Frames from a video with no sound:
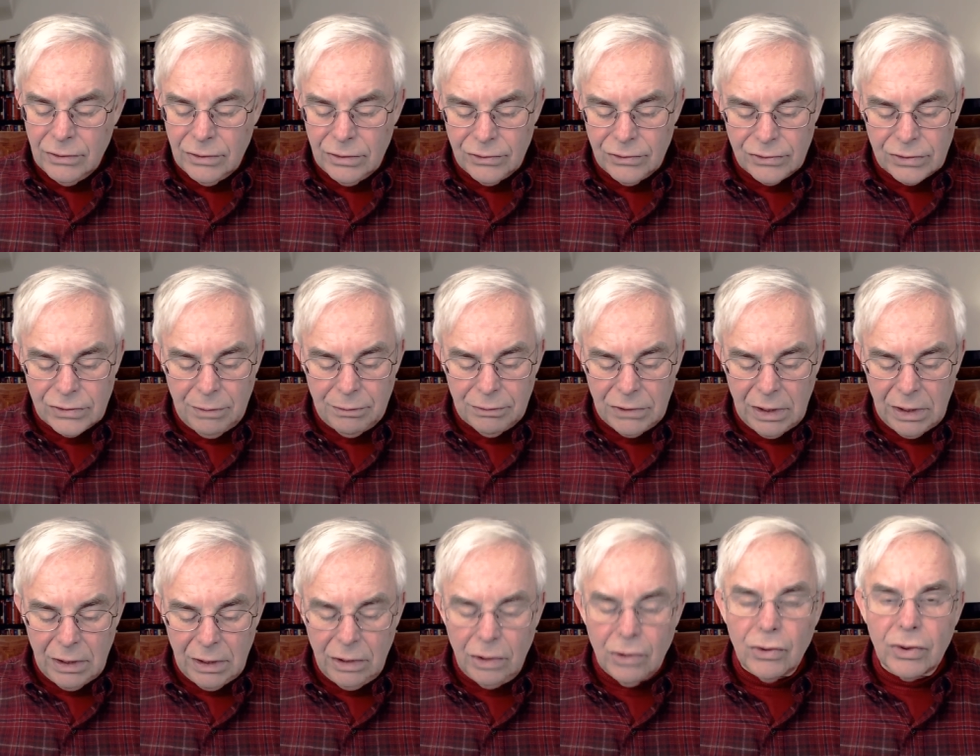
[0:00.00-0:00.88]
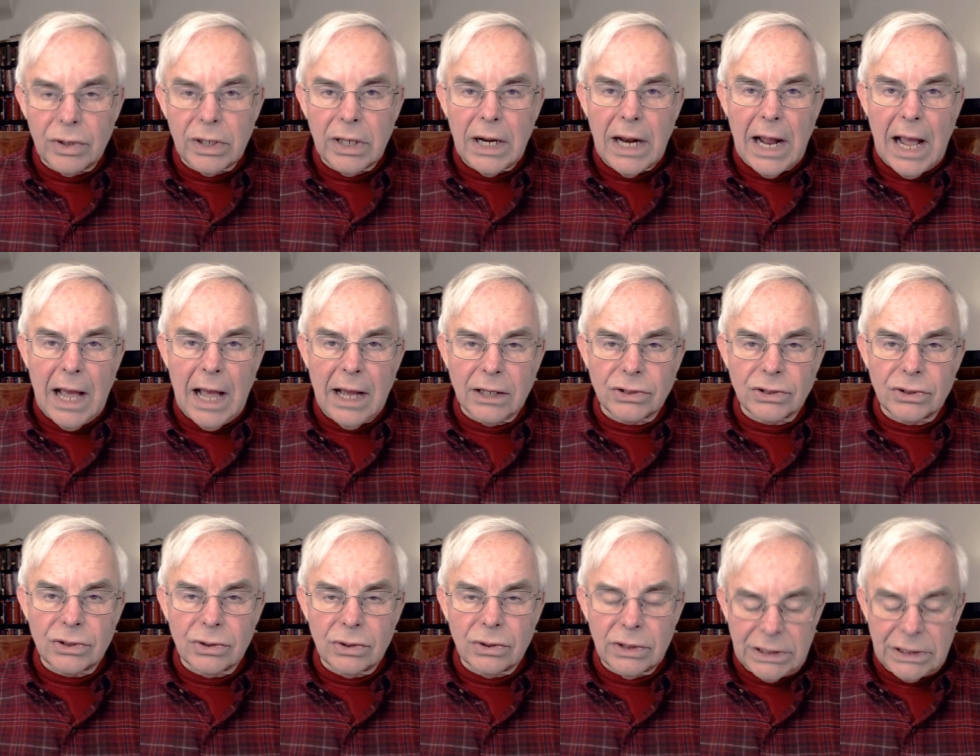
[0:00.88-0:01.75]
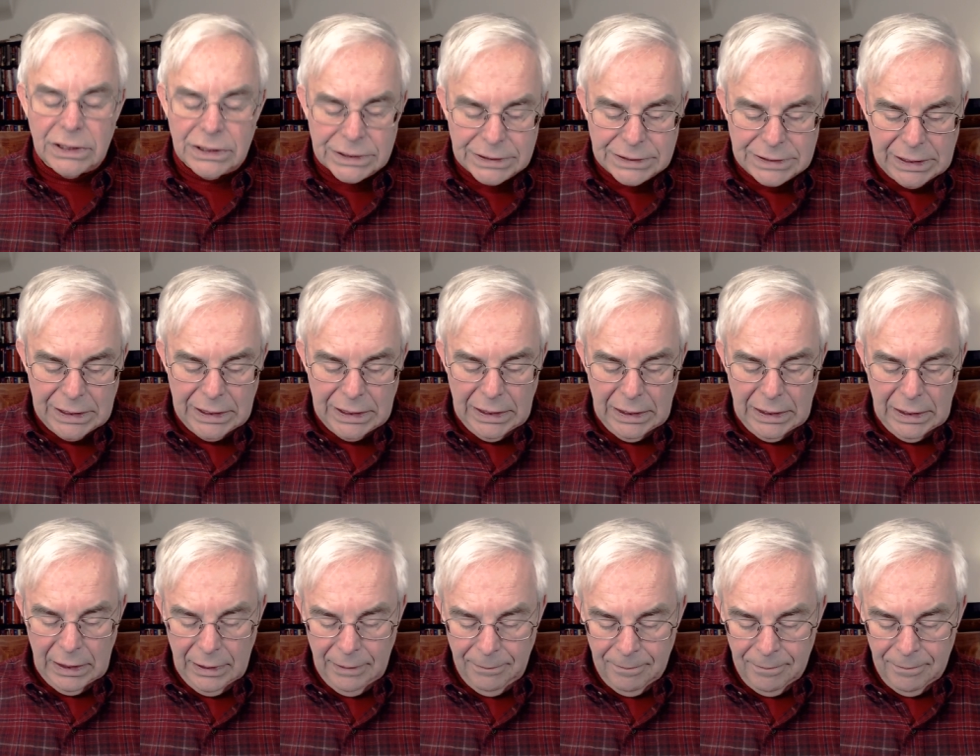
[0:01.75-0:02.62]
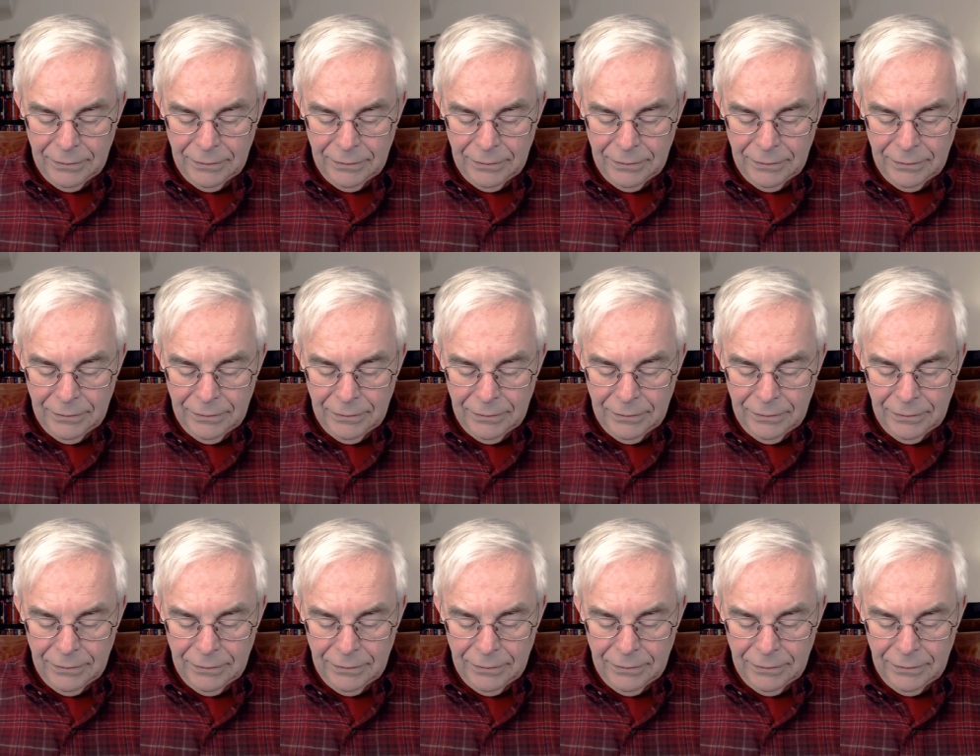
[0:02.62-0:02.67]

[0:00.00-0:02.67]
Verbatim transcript: to something you can actually see.